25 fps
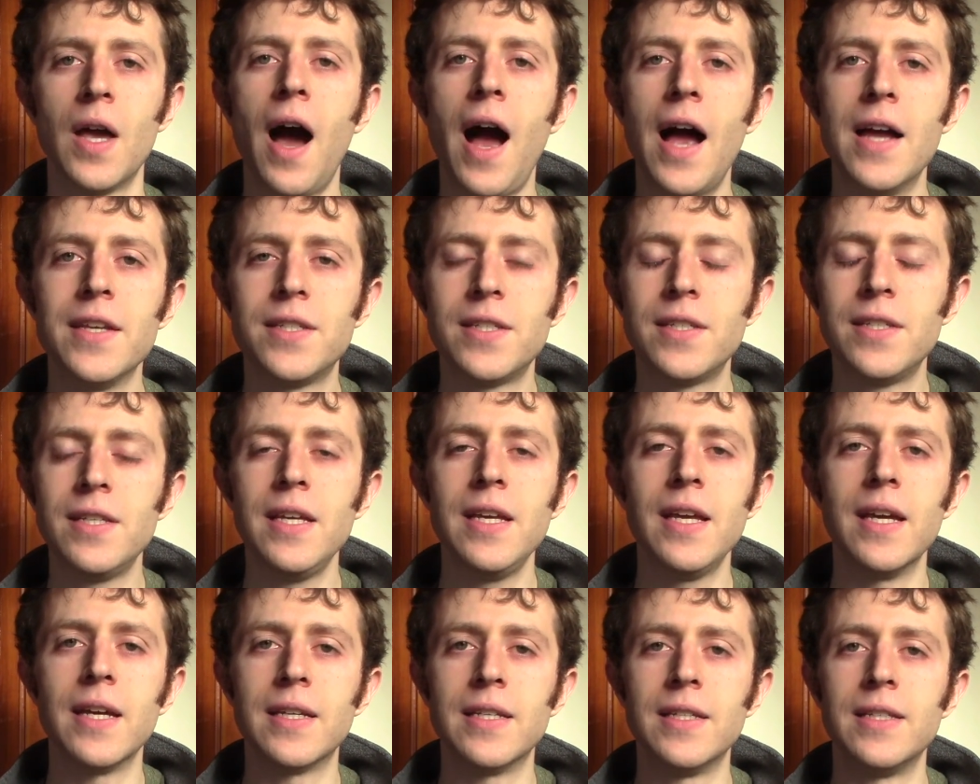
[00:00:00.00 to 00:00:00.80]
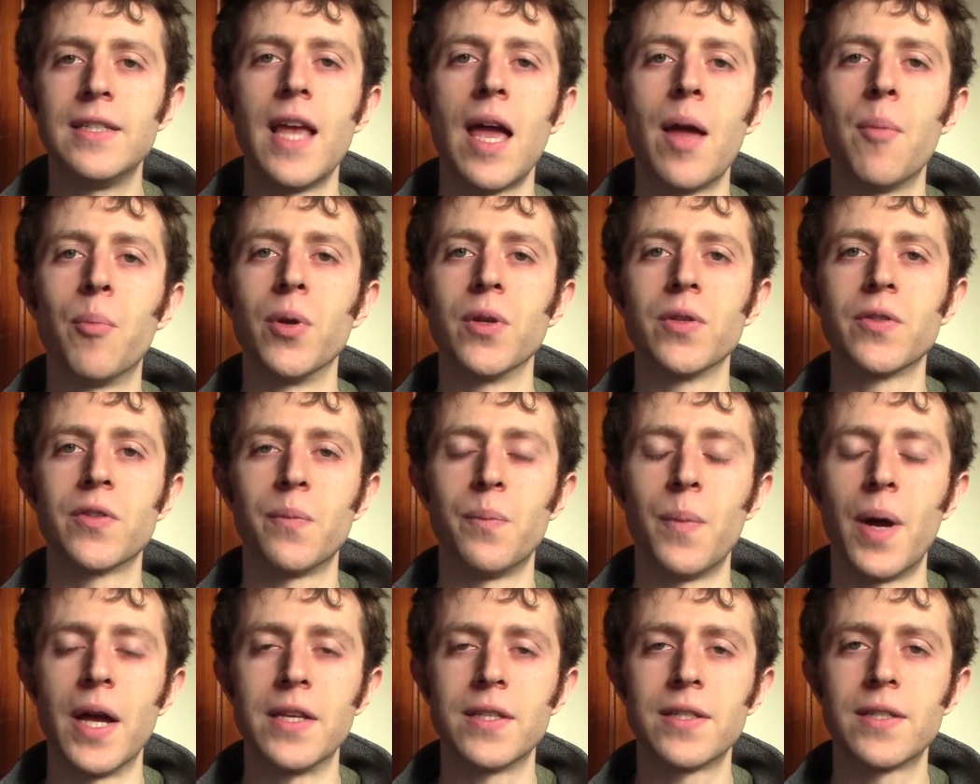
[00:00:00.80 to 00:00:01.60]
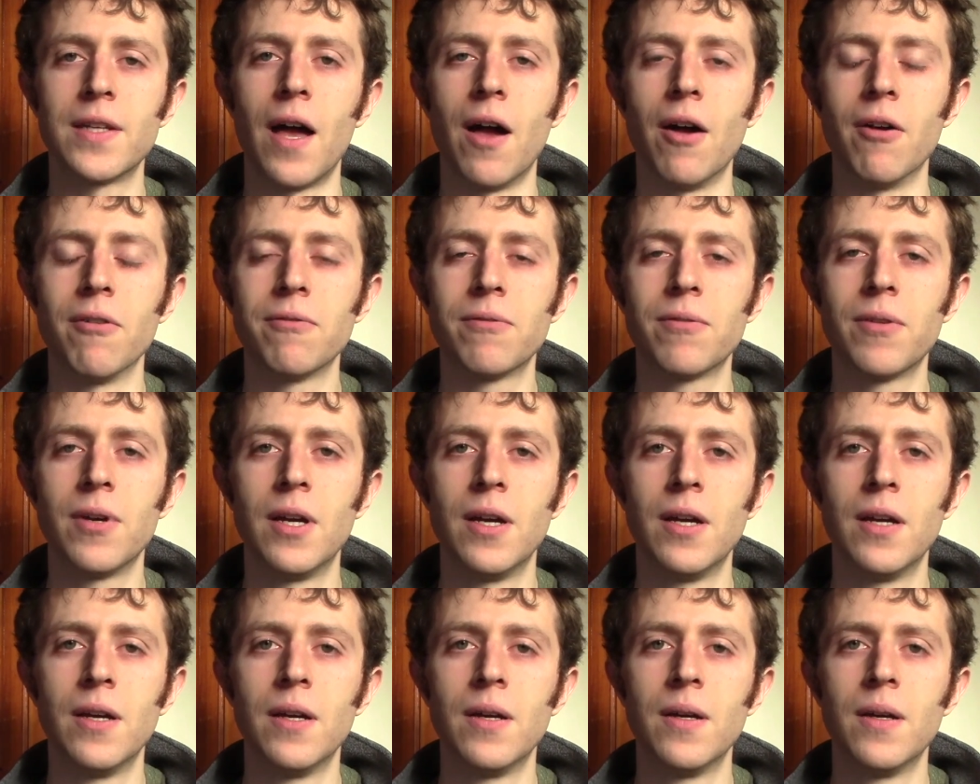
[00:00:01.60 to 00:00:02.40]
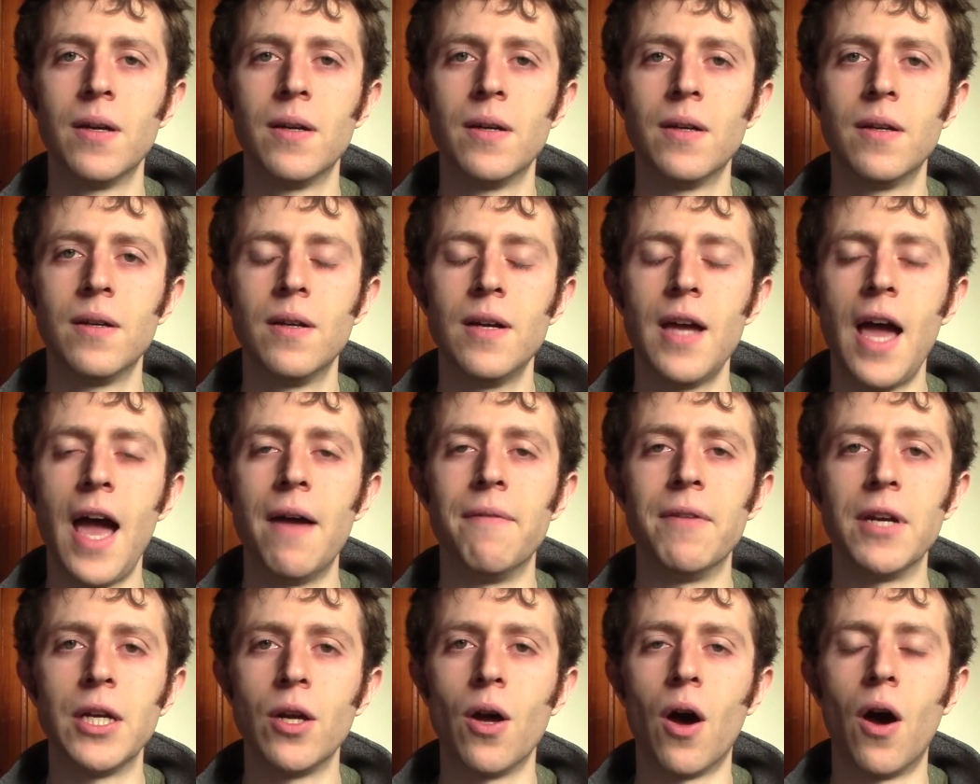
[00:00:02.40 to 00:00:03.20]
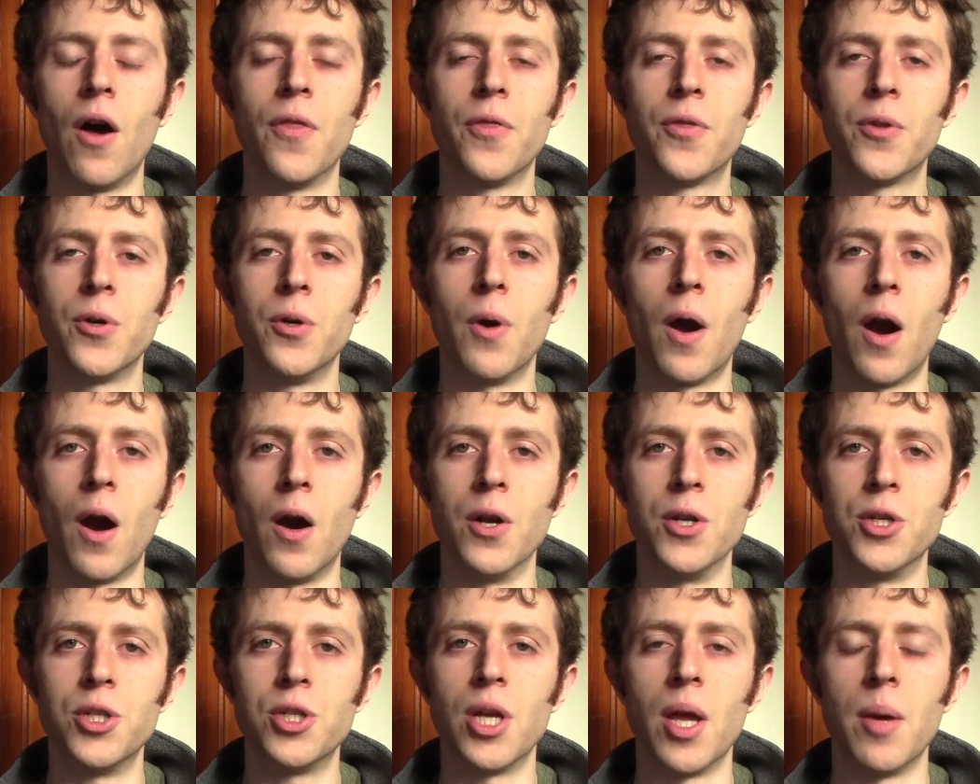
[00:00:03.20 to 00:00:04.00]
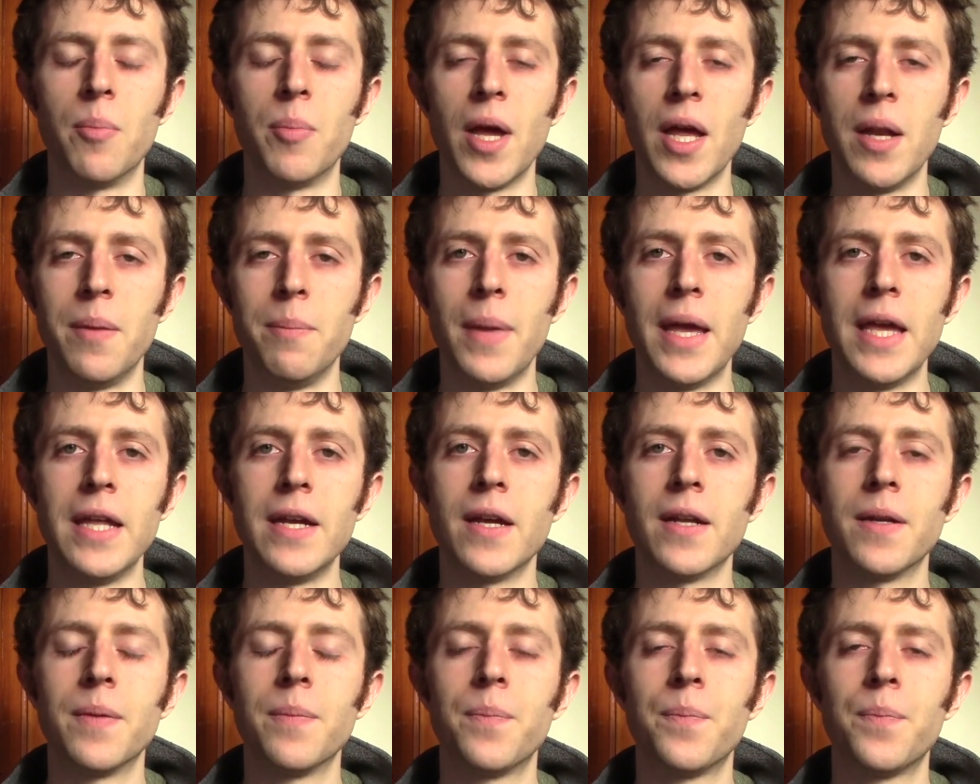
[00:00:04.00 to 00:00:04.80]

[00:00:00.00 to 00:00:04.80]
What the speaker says: I see examples of myself having gone through hardship and made it.